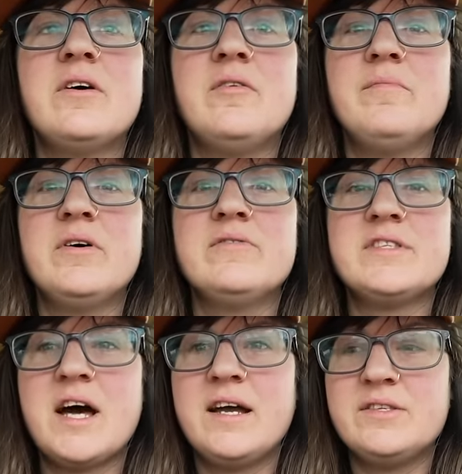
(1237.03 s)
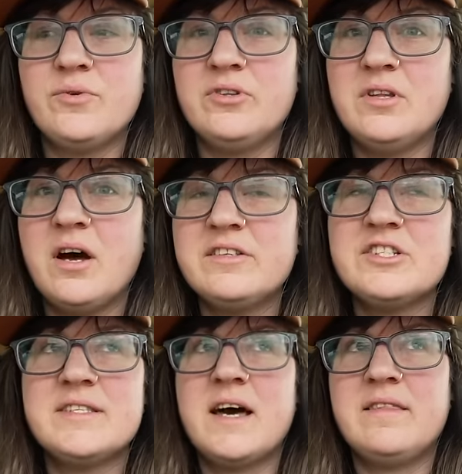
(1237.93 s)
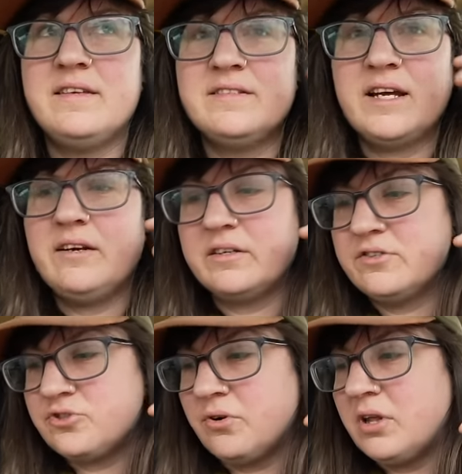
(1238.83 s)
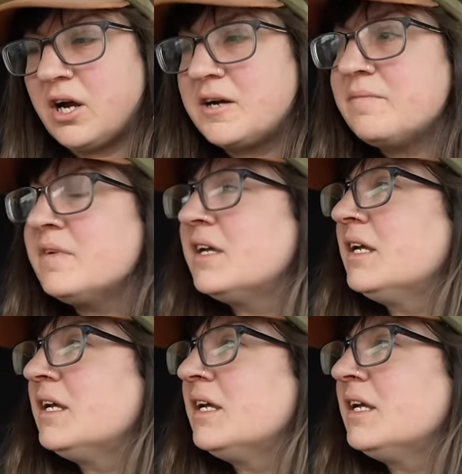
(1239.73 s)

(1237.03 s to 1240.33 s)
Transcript: on both sides. Well, not just that, the entire control arm.